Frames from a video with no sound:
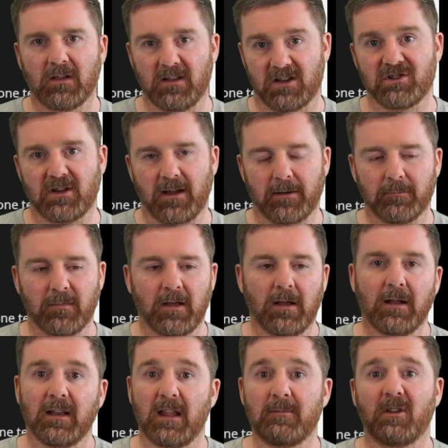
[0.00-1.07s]
Yes, you can.
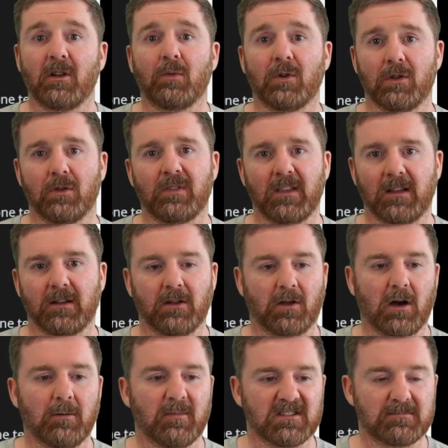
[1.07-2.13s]
Let me know what you think in the
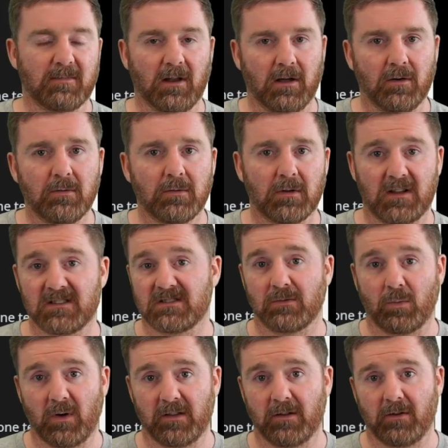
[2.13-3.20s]
comments below as to
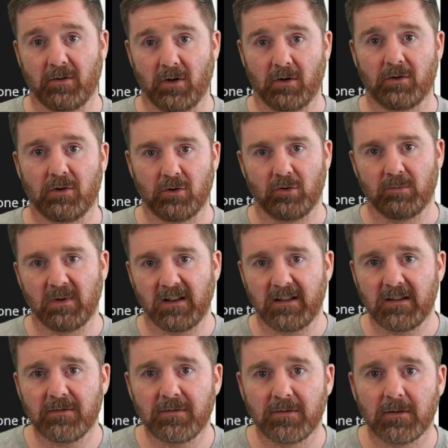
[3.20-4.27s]
whether or not you
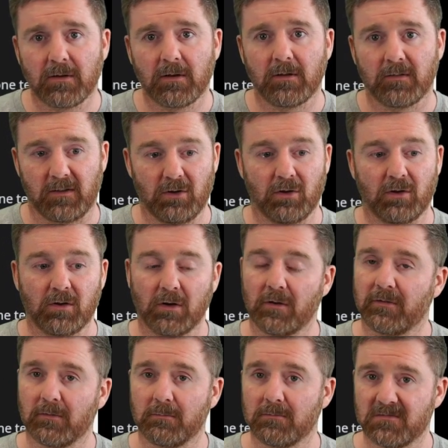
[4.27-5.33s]
believe that you can go
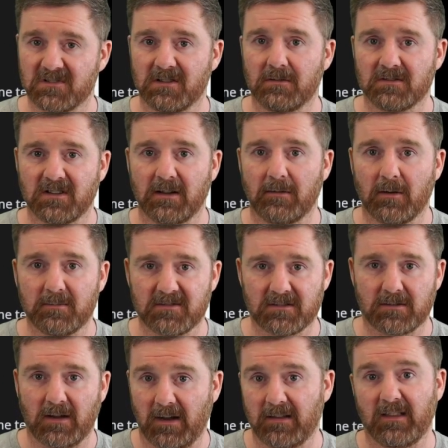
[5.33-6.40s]
from zero to DevOps.
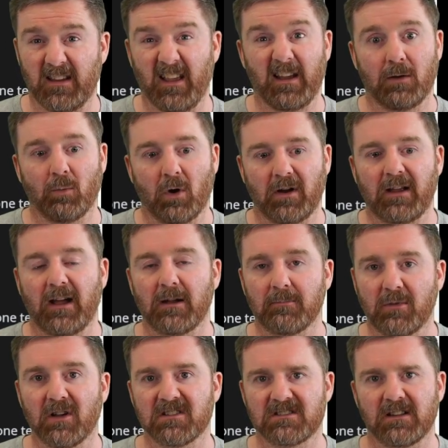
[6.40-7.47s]
I think anyone can,
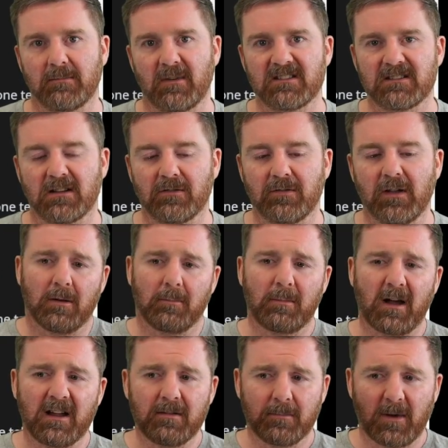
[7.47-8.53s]
personally myself.
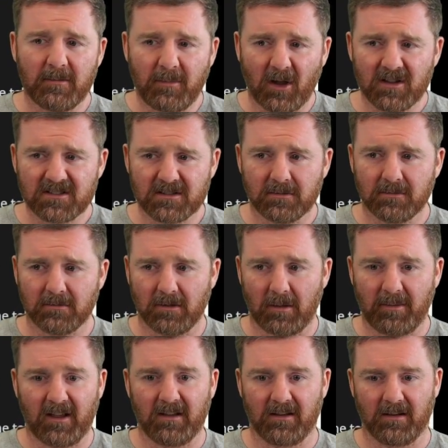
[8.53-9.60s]
My, my personal
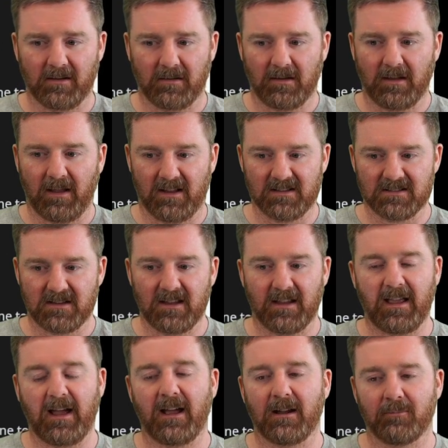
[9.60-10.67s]
opinion is you
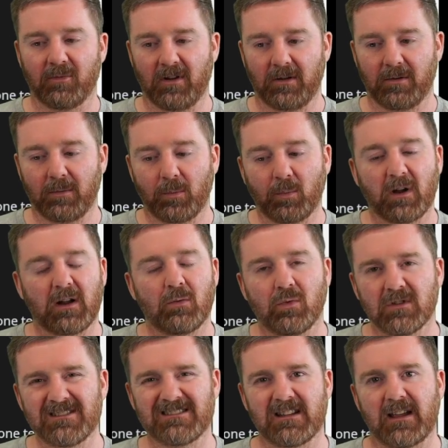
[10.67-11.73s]
can, but I, what I
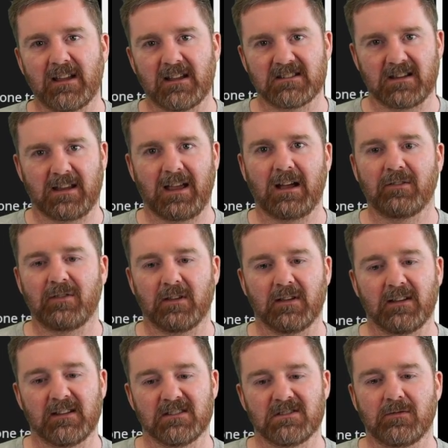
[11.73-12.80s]
would say as a caveat
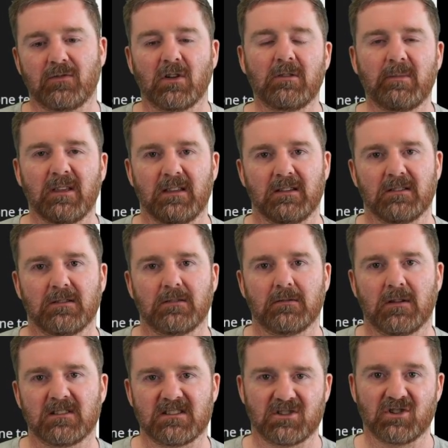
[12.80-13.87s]
is you've got to be
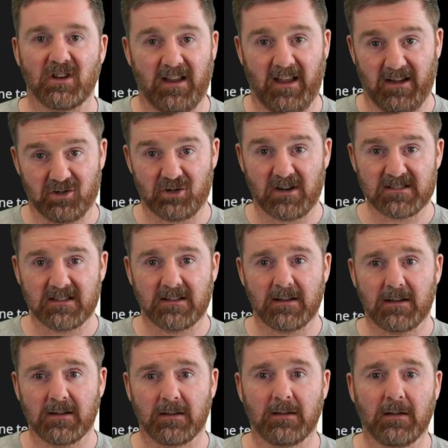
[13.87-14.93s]
essentially interested
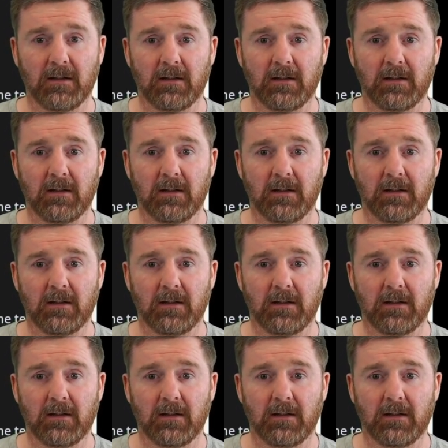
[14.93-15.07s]
in it.